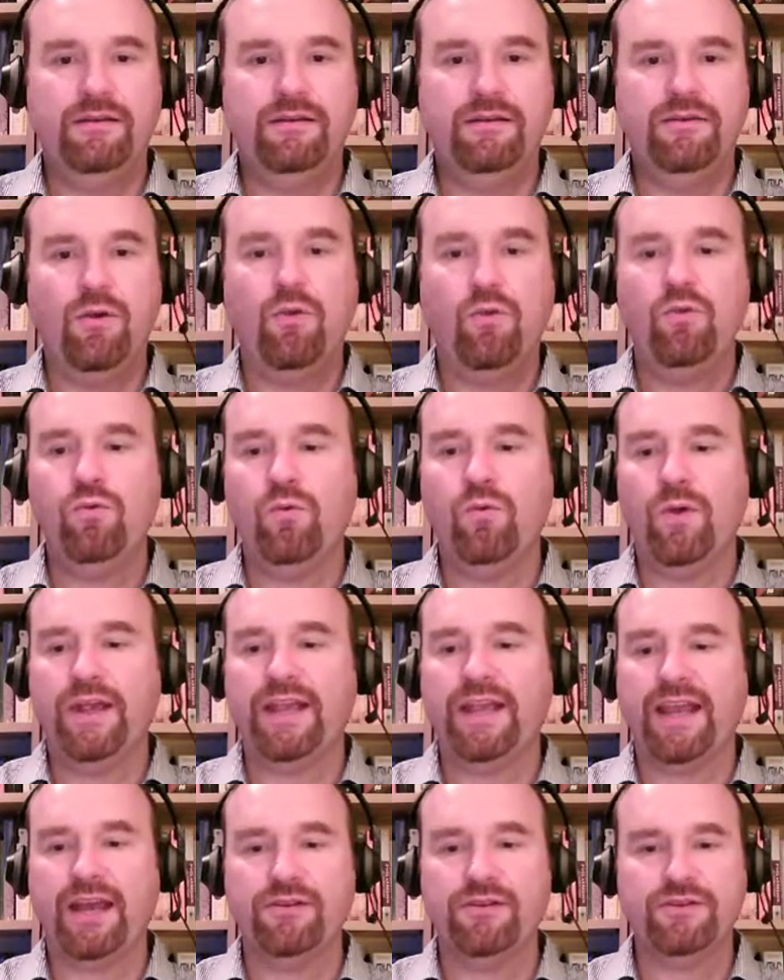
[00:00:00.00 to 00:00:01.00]
Ooh,
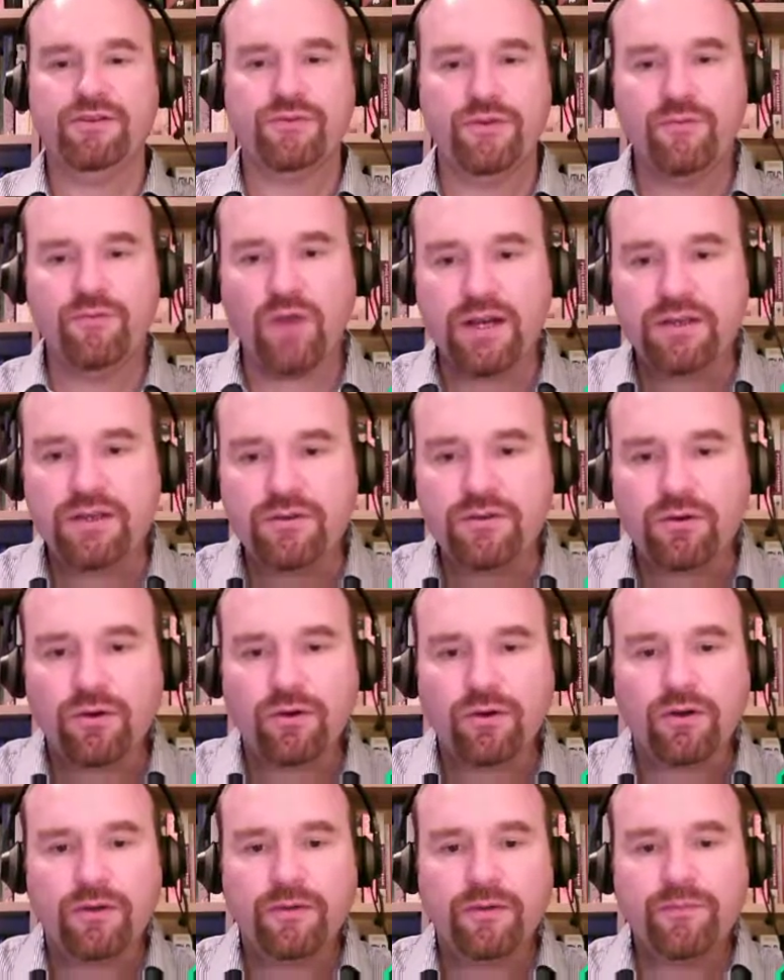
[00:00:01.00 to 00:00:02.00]
encounter in
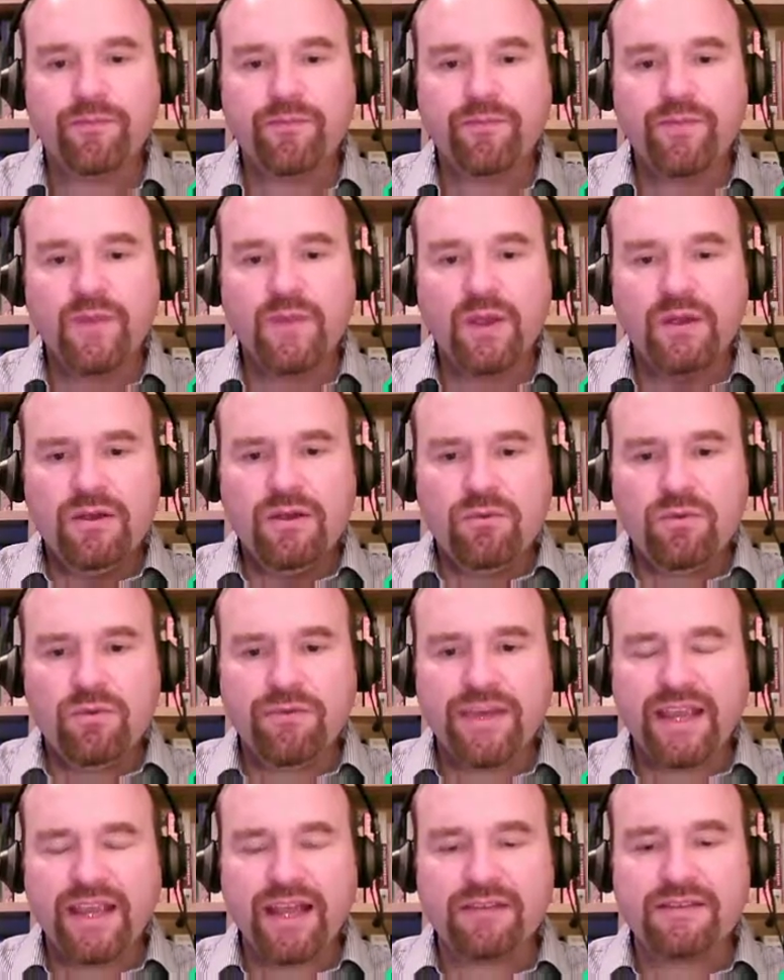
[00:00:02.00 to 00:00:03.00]
Rundor. We've
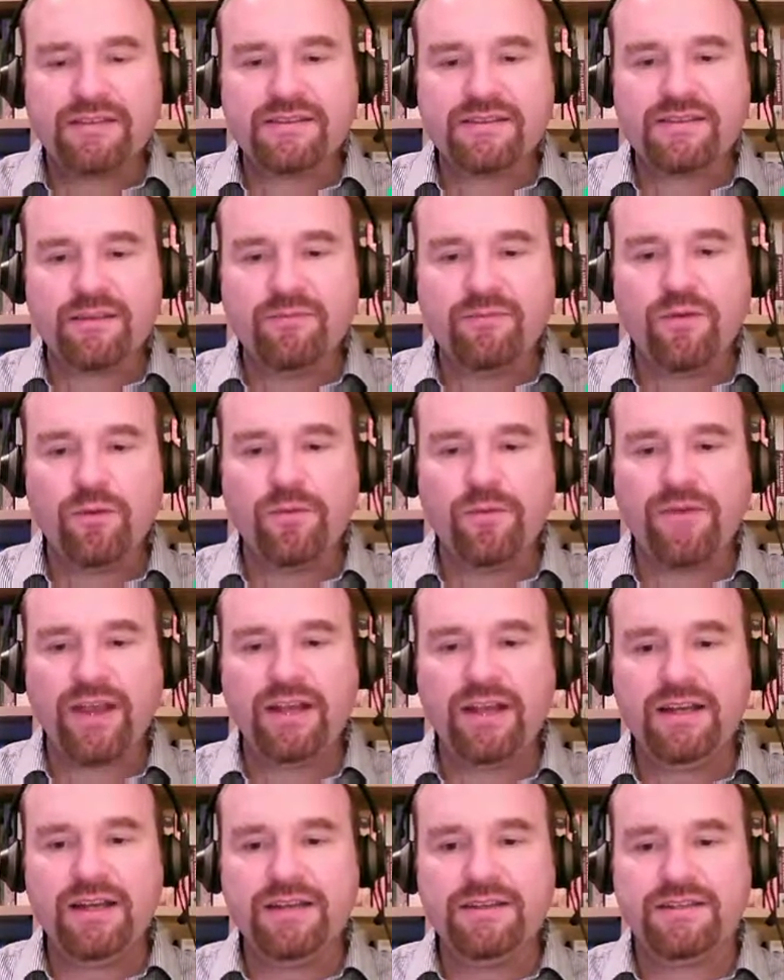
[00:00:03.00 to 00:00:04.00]
encountered some form of
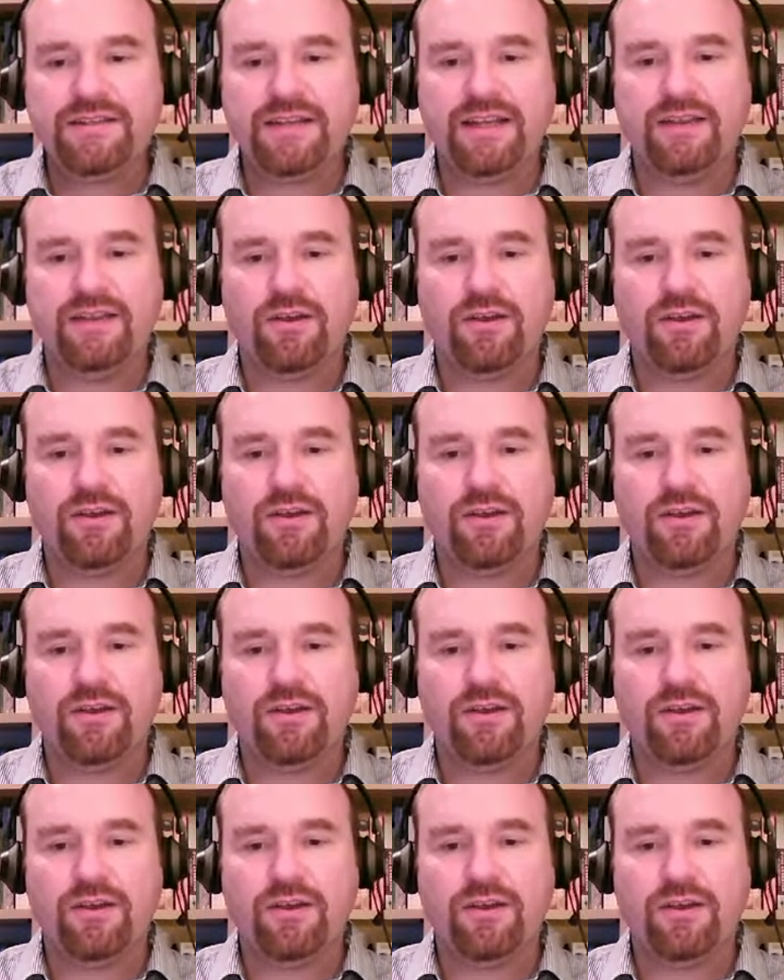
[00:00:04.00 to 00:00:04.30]
aliens in the